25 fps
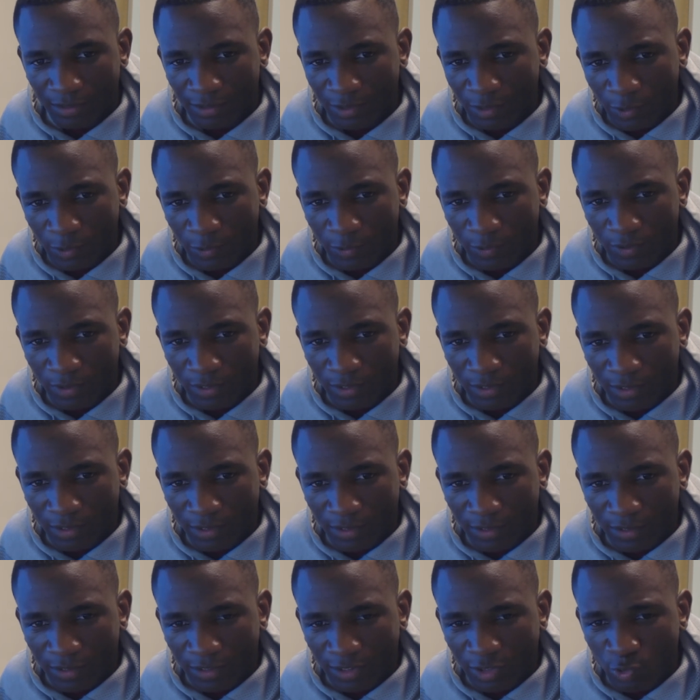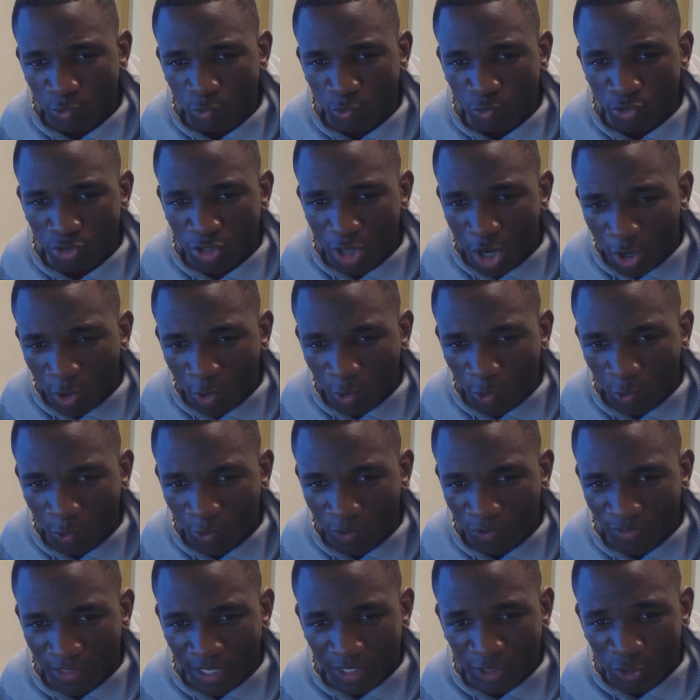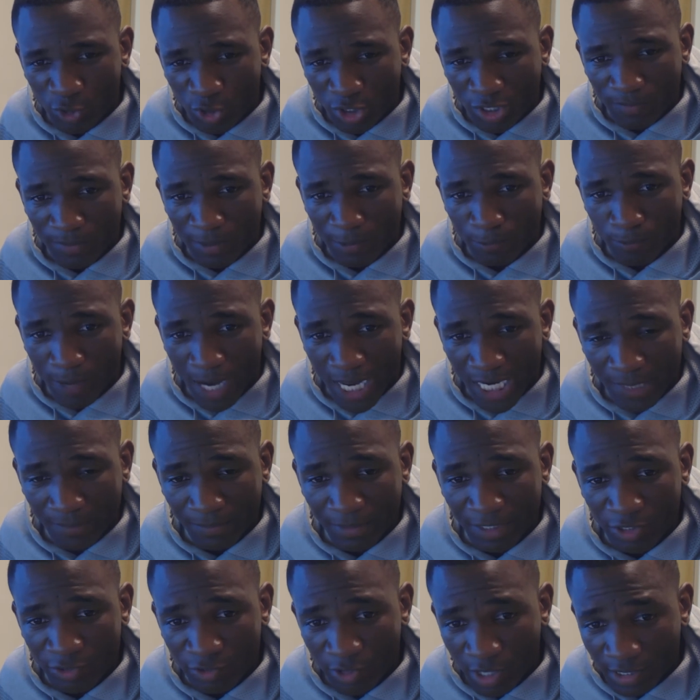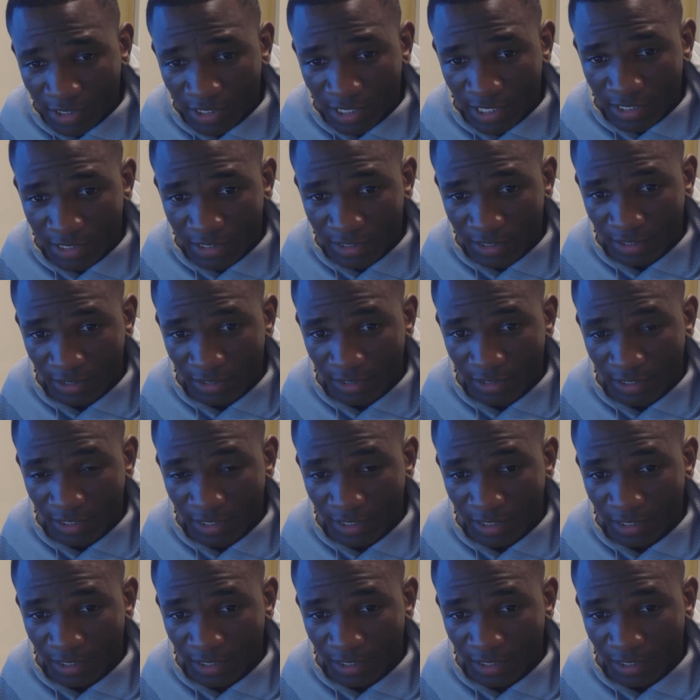Dude, you know that you could be randomly drug tested.